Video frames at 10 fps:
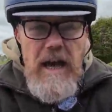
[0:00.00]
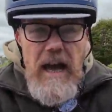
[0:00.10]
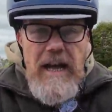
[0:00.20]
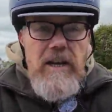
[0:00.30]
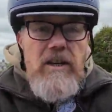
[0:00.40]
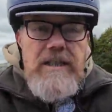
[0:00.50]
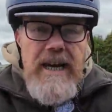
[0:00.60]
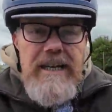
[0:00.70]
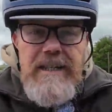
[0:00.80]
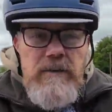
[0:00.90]
going to
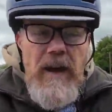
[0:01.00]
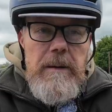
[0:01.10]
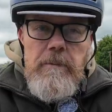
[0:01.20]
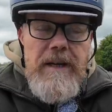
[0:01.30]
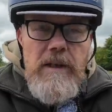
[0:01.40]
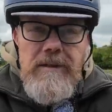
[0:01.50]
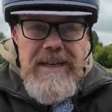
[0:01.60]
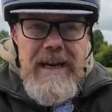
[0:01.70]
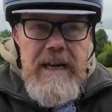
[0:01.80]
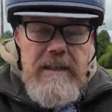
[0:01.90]
say Lisvane, but I don't
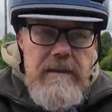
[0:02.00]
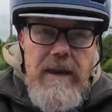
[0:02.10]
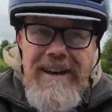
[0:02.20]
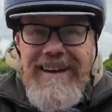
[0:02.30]
think it is.